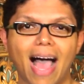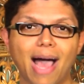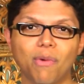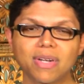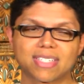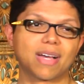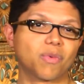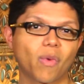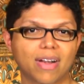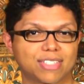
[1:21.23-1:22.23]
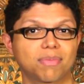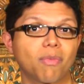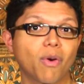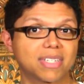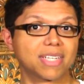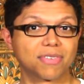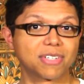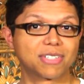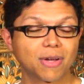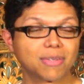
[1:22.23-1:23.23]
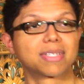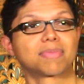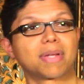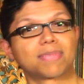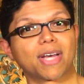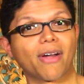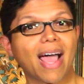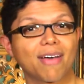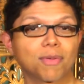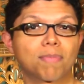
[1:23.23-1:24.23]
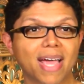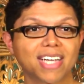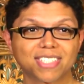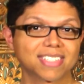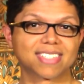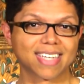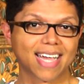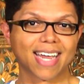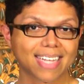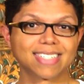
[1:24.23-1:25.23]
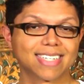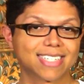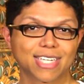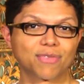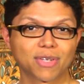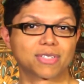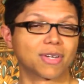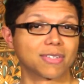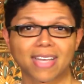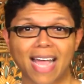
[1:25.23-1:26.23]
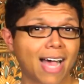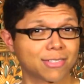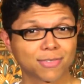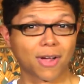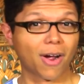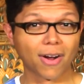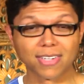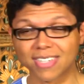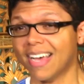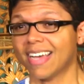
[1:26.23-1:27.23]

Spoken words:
I wish I watched more TV shows. Sometimes I don't have the patience to get into TV shows, like House of Cards.